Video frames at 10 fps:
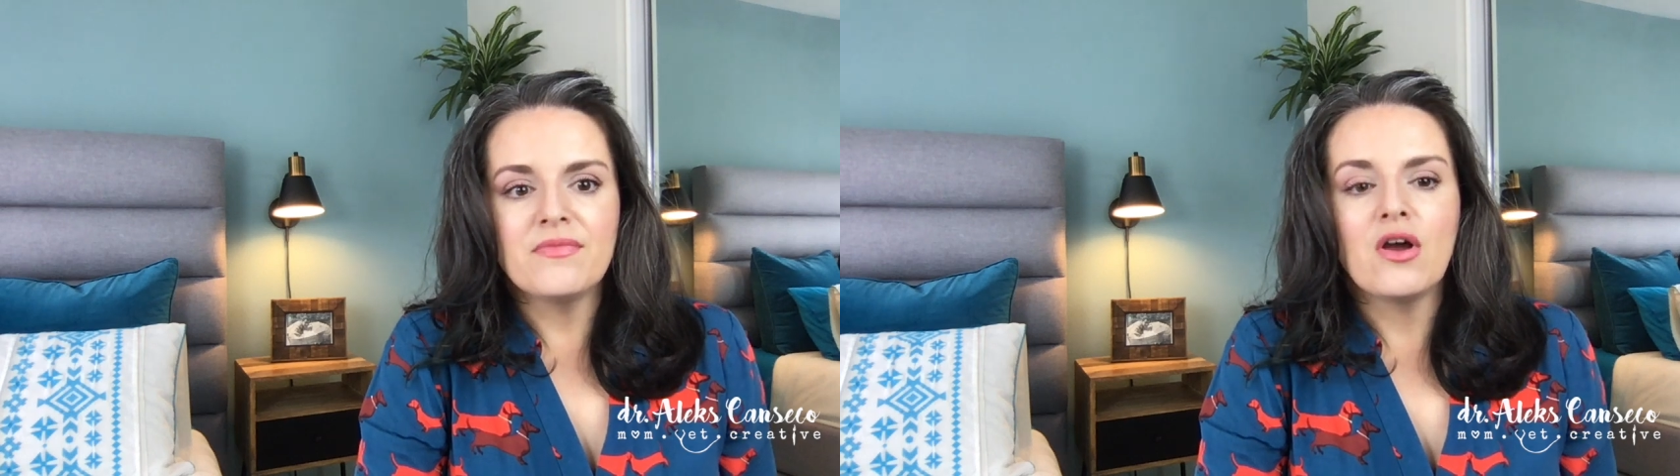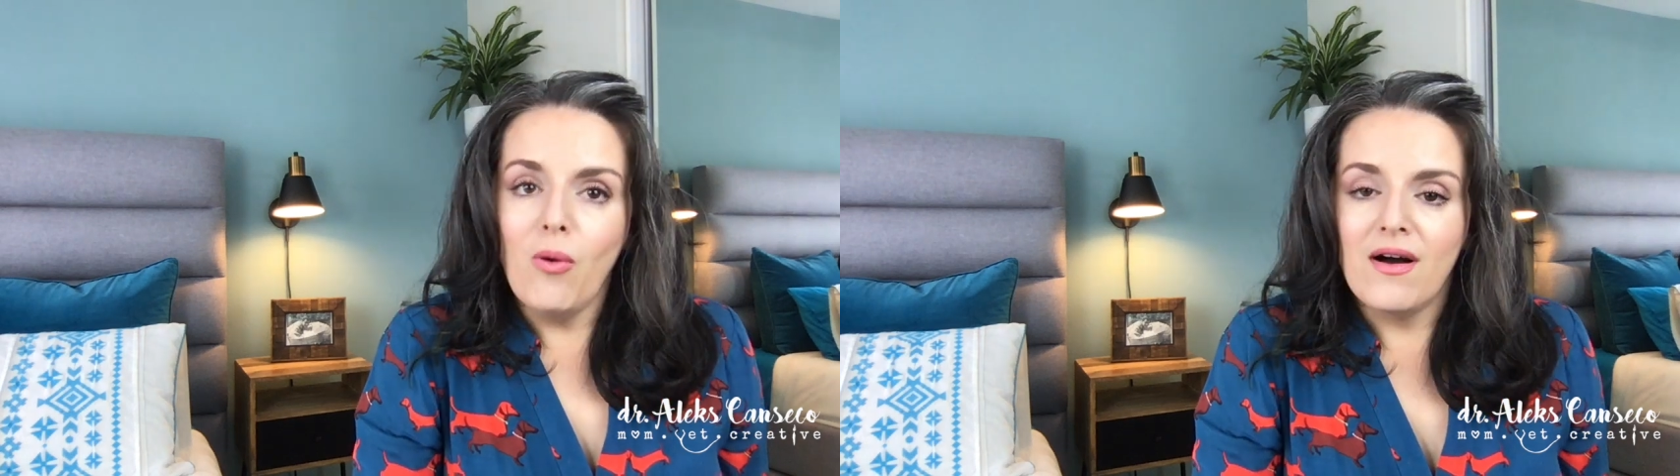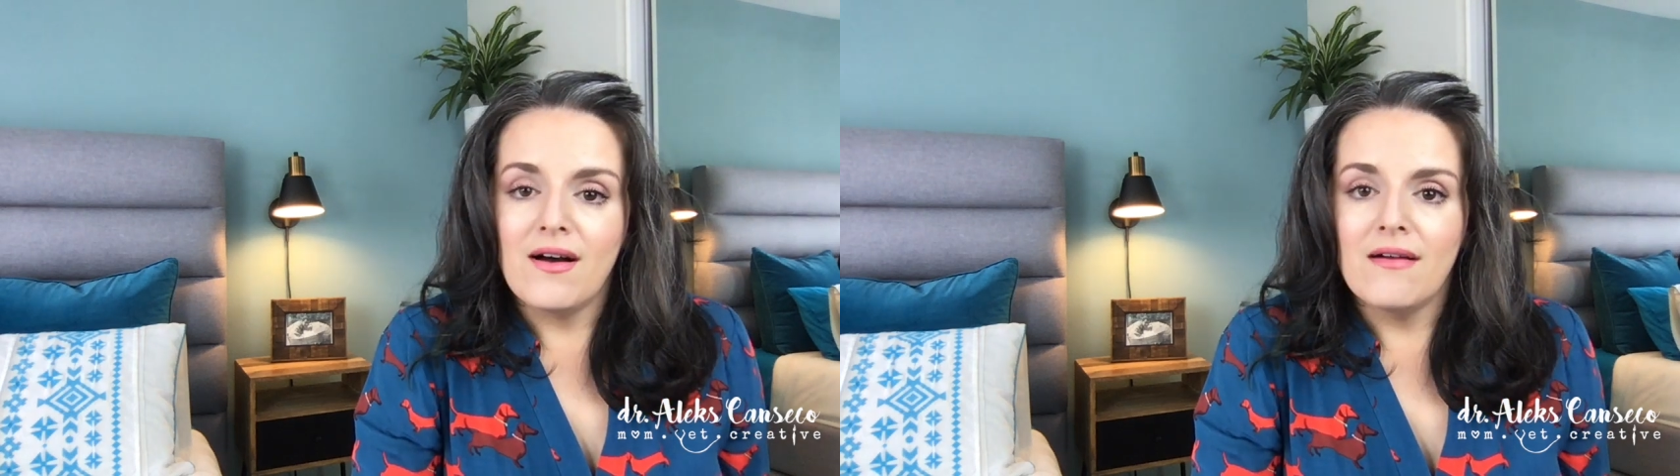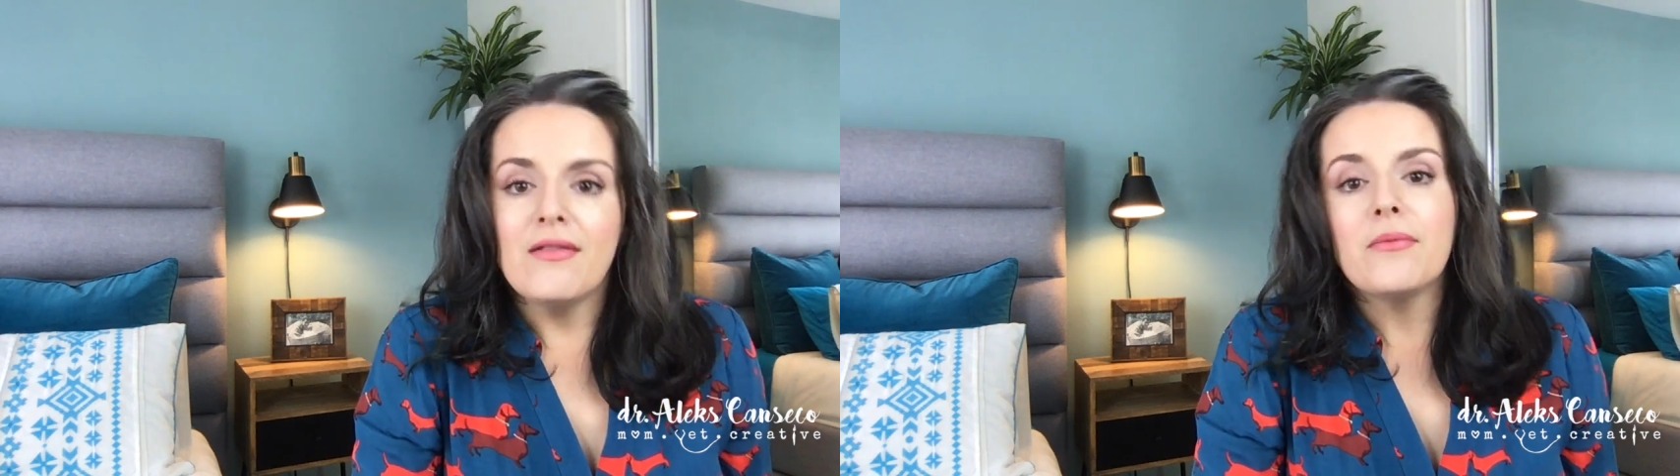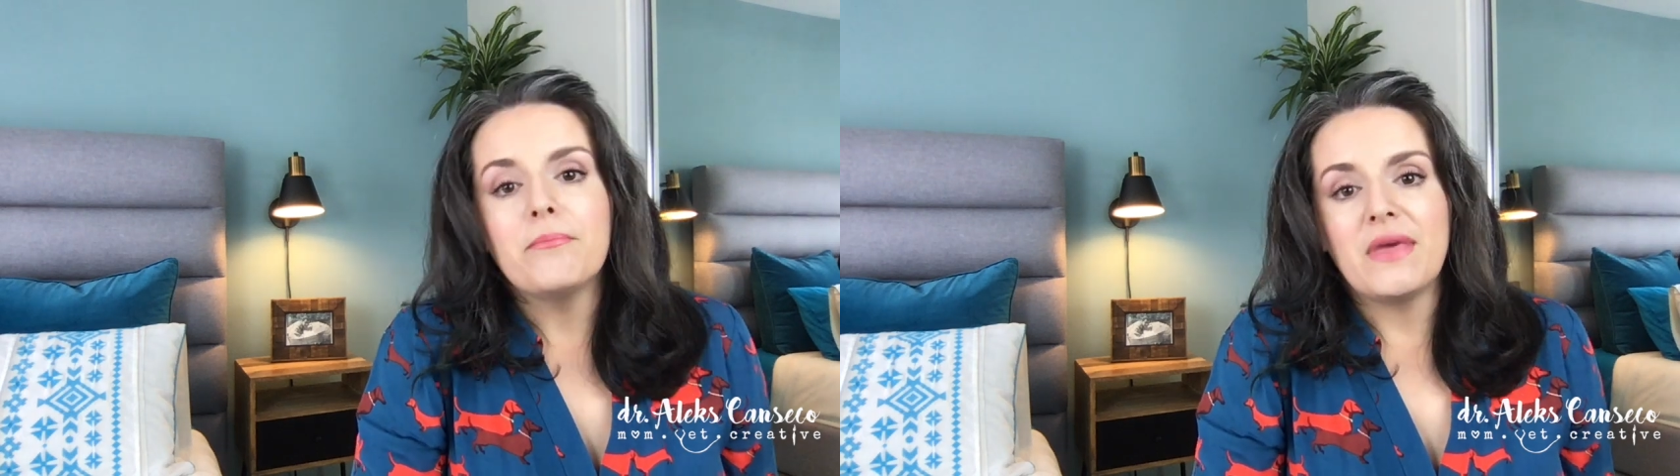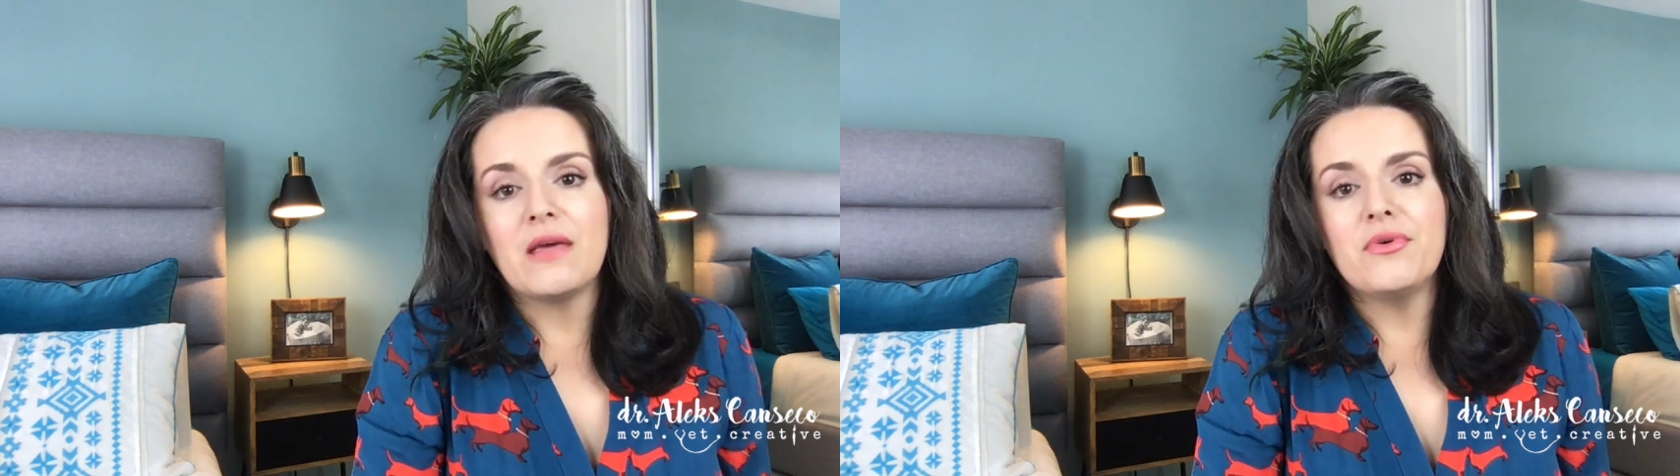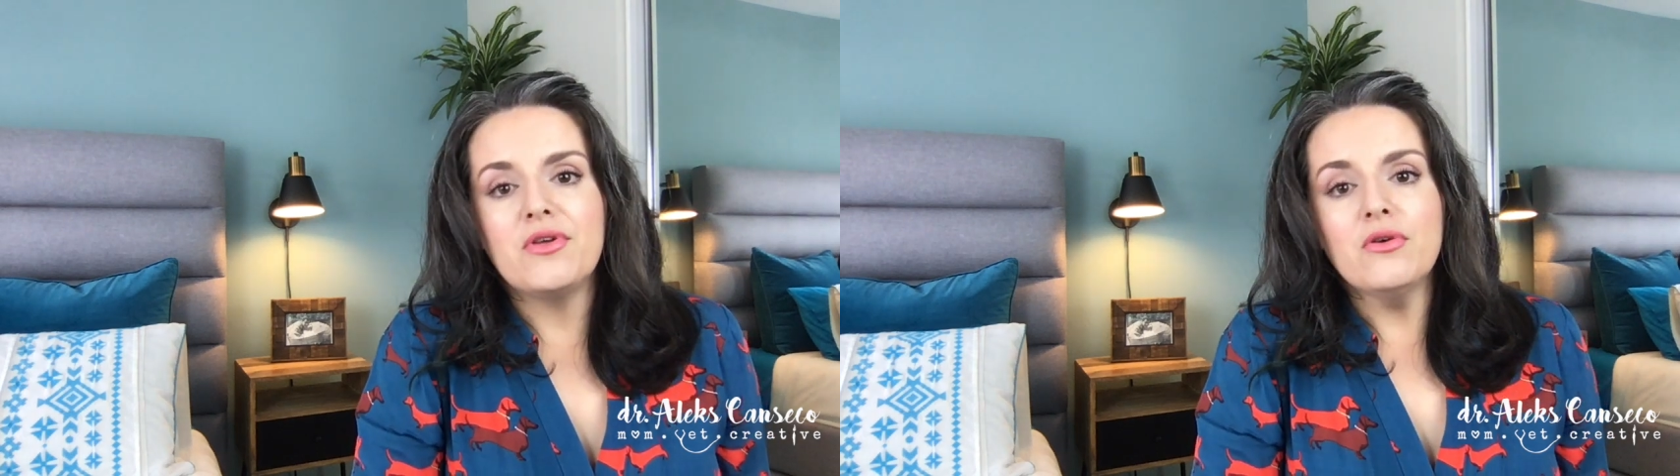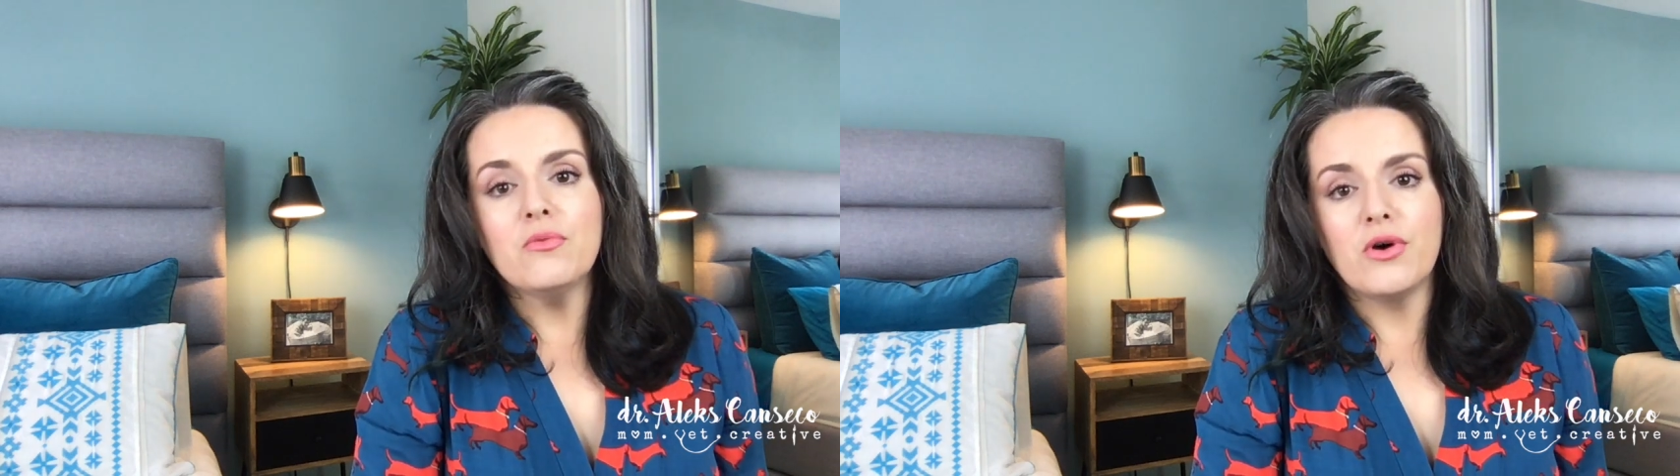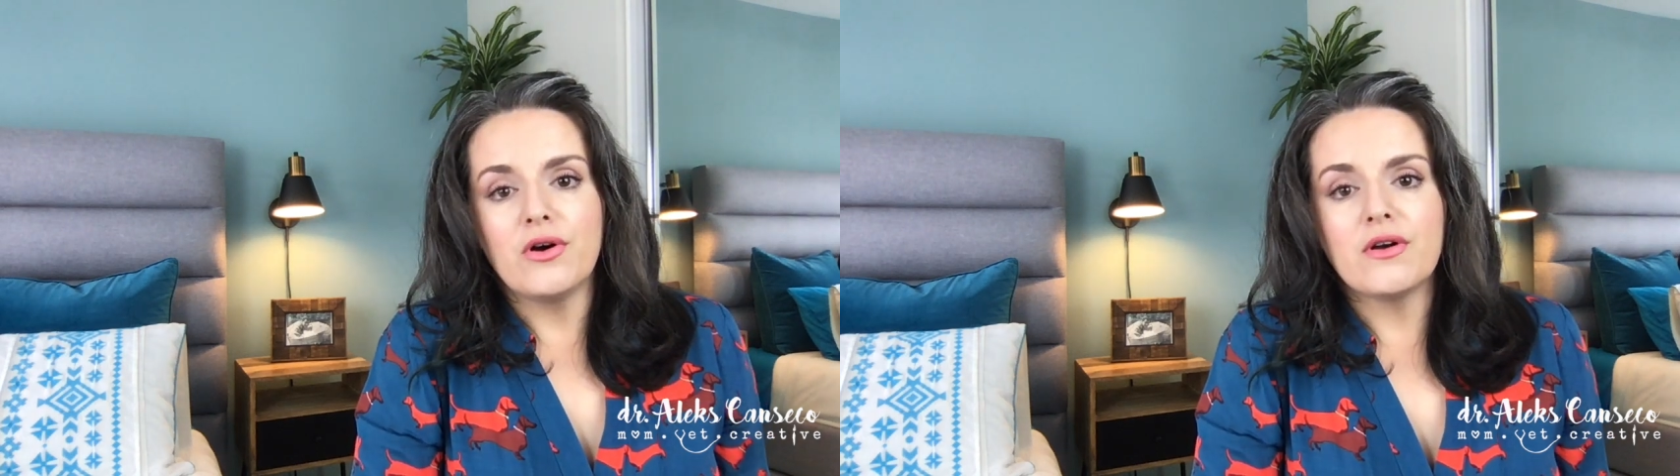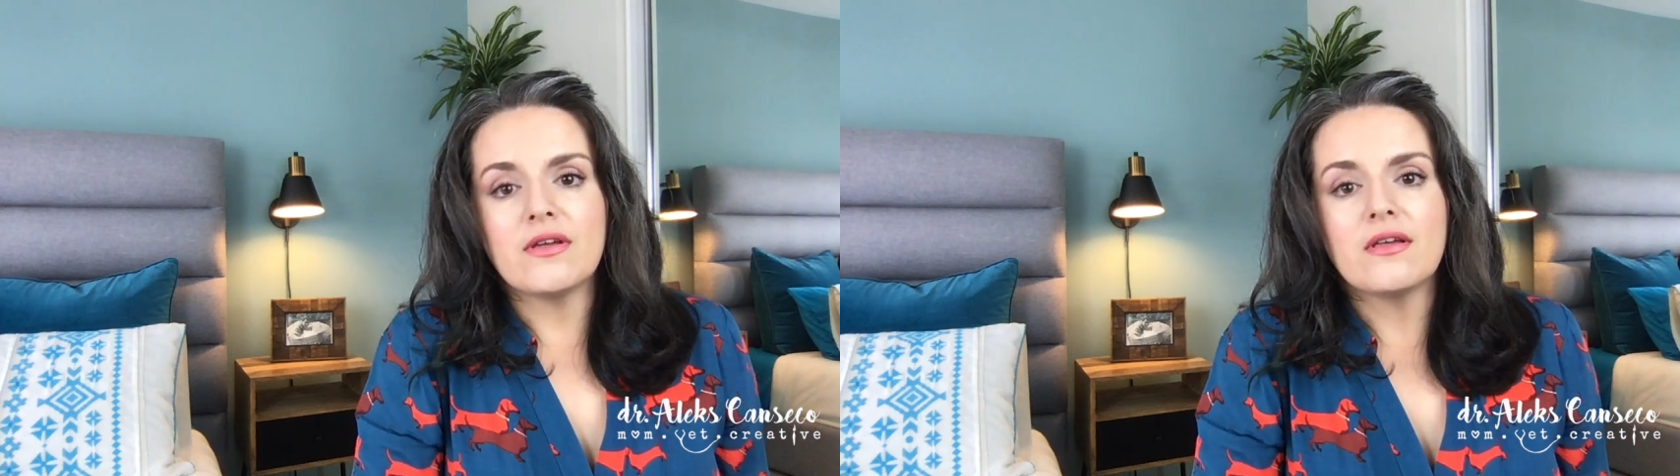or maybe you
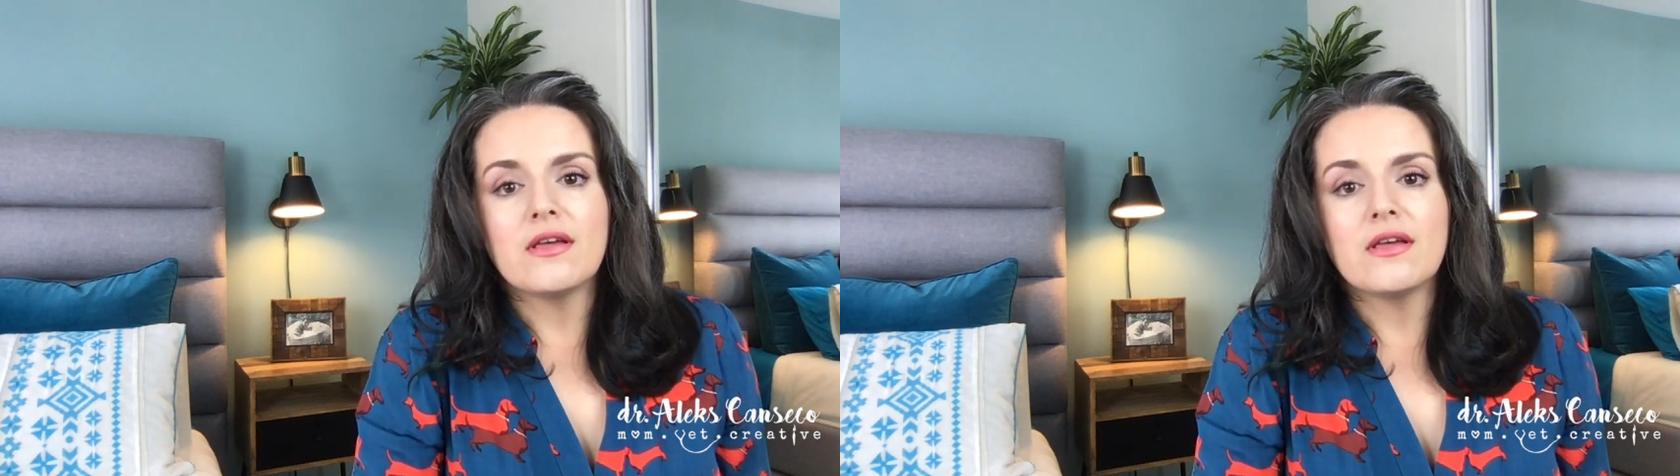work